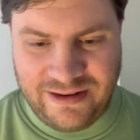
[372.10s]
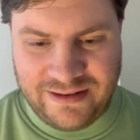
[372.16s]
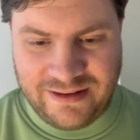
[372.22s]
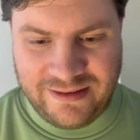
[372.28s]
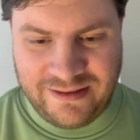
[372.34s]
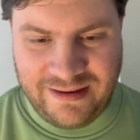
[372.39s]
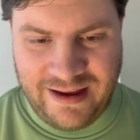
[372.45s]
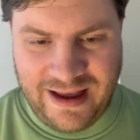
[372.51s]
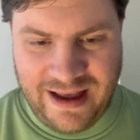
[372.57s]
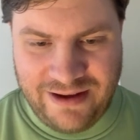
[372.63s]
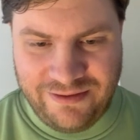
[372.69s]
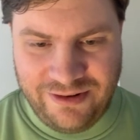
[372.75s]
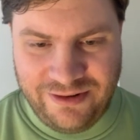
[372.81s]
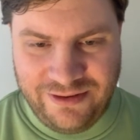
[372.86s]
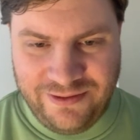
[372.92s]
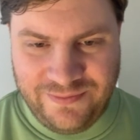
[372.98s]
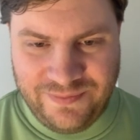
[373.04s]
in the
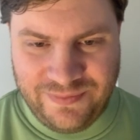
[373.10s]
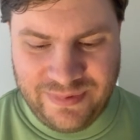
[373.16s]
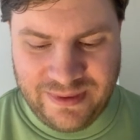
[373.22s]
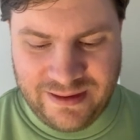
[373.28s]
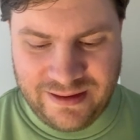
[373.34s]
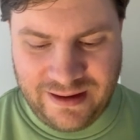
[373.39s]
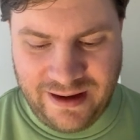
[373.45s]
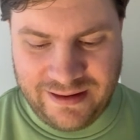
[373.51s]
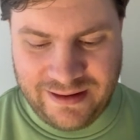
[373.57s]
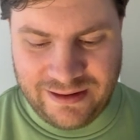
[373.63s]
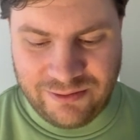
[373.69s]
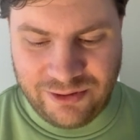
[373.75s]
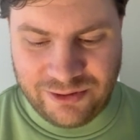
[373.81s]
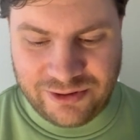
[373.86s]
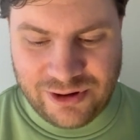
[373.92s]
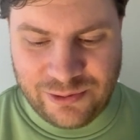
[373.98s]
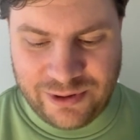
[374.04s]
tavern. I didn't
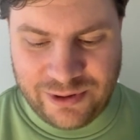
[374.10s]
want to go